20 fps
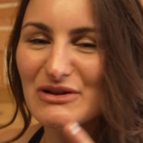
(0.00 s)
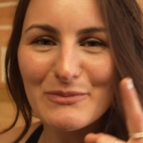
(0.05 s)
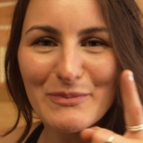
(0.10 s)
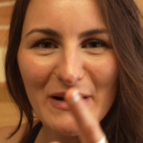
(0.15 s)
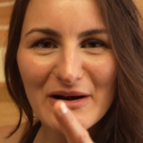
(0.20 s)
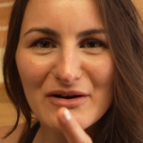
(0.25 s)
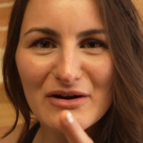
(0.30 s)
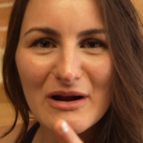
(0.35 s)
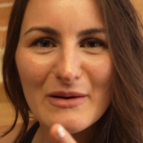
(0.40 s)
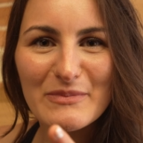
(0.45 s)
There
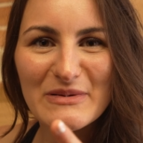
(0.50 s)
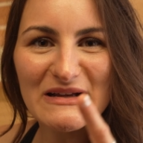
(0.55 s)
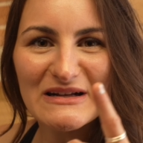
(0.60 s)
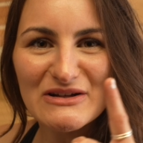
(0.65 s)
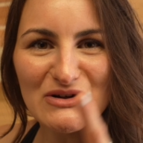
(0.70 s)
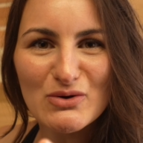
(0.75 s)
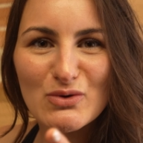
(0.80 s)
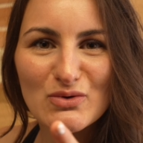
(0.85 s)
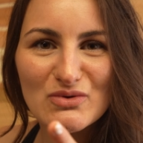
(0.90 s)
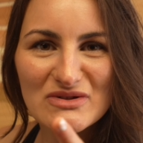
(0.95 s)
better not be
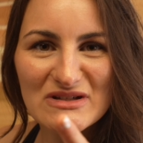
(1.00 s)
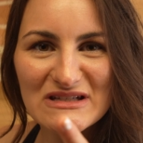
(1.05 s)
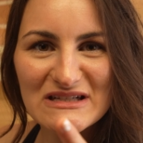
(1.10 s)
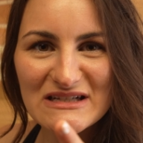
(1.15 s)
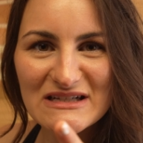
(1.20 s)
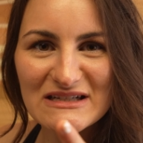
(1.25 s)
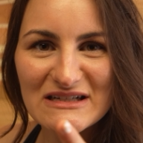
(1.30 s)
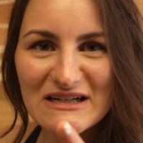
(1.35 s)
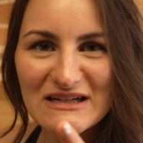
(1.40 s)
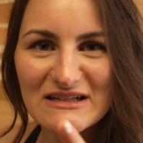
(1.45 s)
any holes
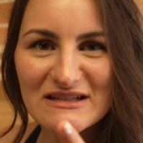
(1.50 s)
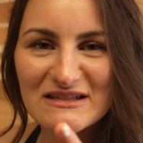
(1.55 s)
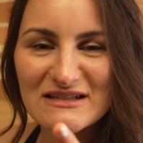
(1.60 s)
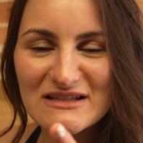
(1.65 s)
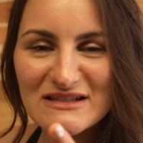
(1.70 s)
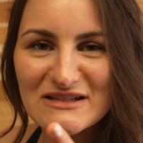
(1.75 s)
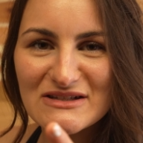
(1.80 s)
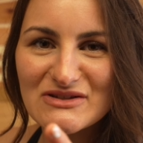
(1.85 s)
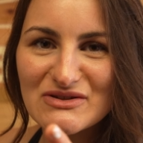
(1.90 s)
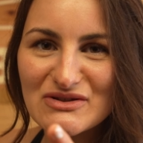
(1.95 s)
leaking out of
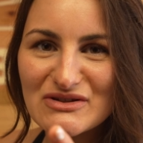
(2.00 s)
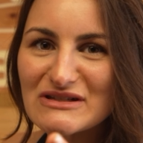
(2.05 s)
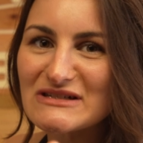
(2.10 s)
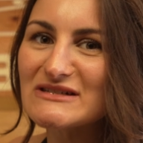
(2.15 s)
this thing or